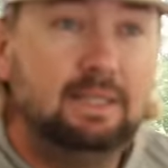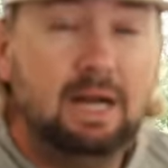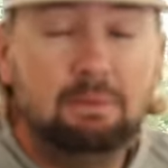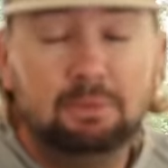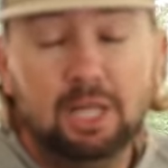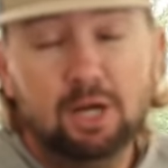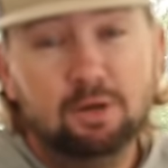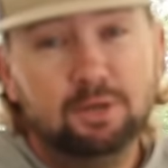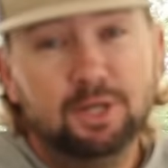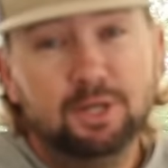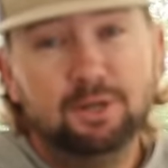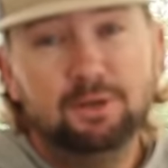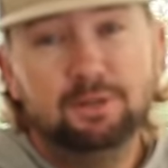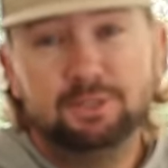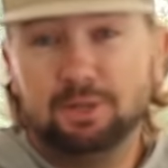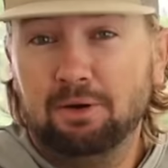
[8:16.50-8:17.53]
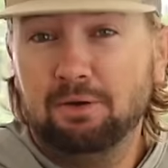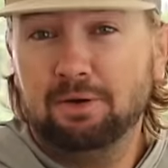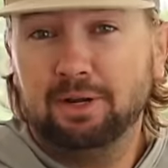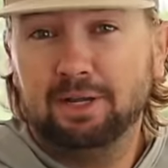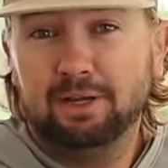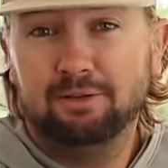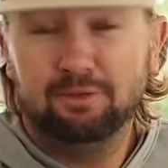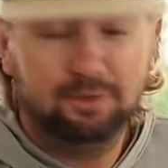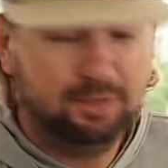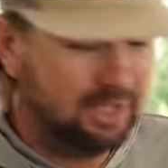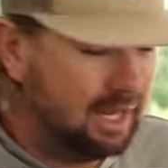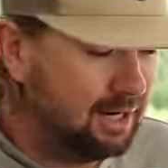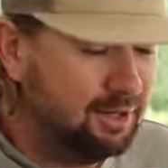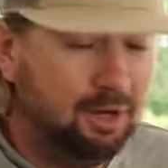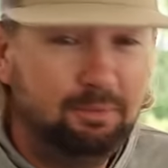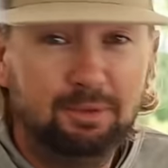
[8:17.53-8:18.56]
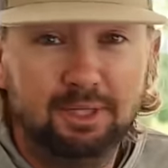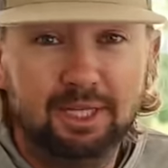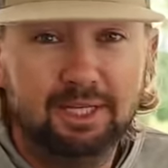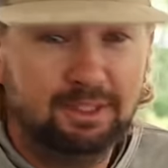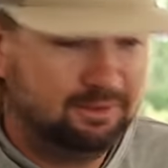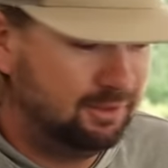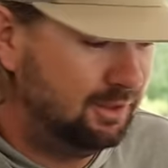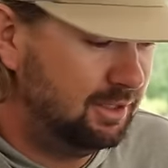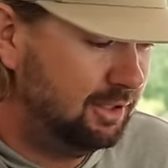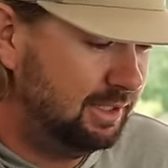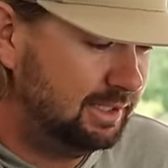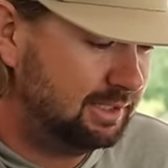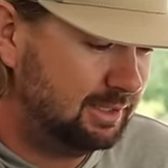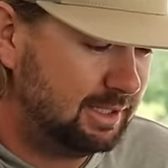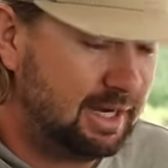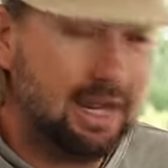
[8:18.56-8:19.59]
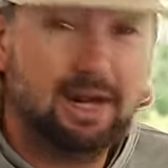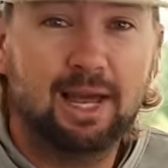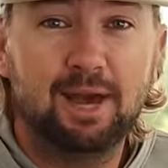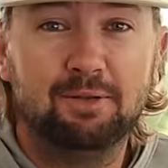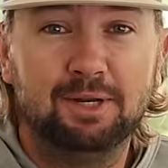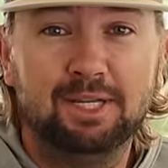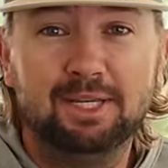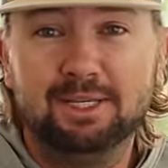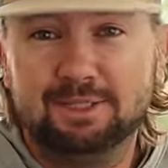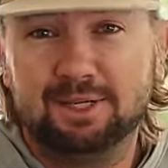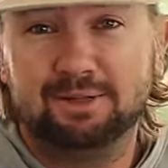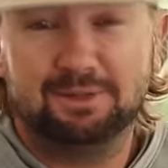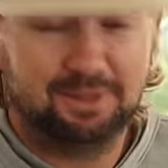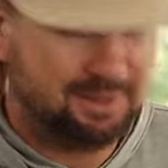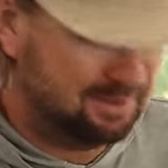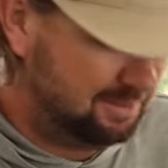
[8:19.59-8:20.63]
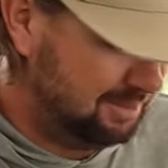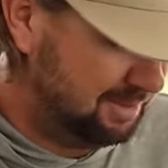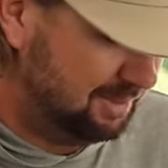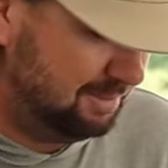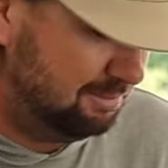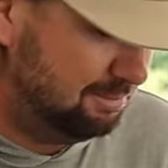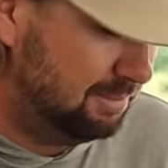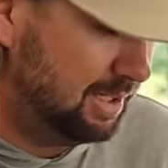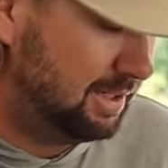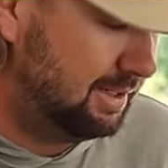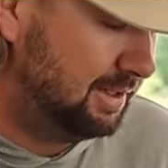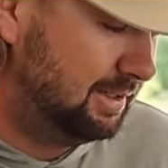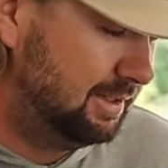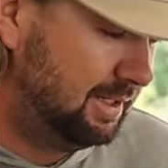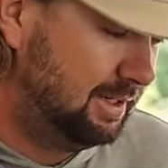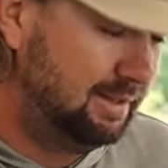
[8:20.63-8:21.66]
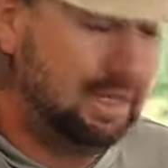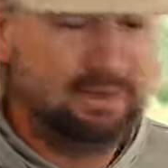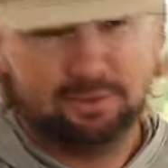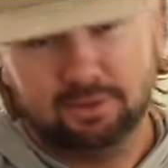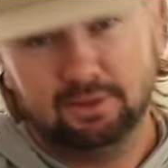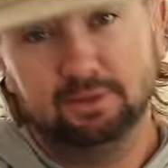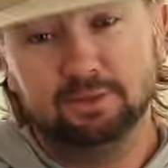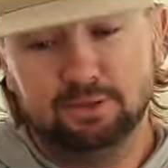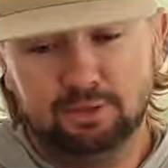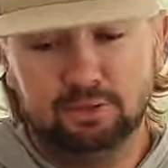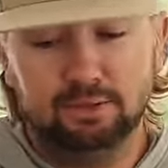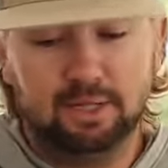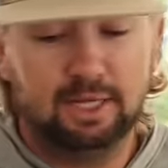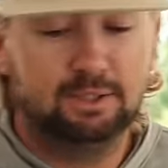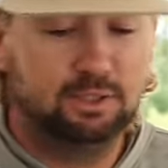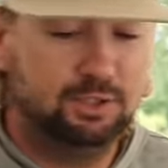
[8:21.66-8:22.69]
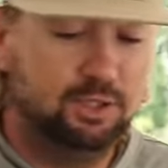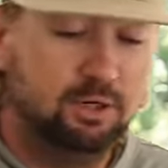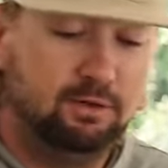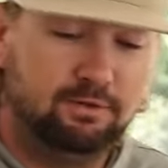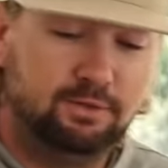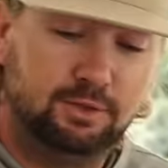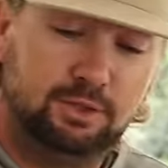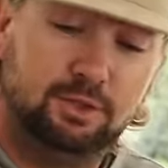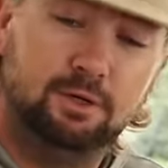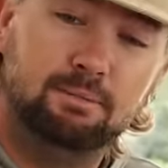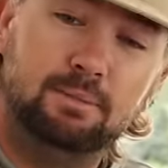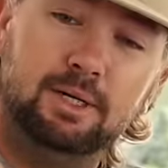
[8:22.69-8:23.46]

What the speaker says: I'm low, dude. Sorry. I've only got a couple left. You know, that's just kind of how it is out there, you know? But that's a joke for sure.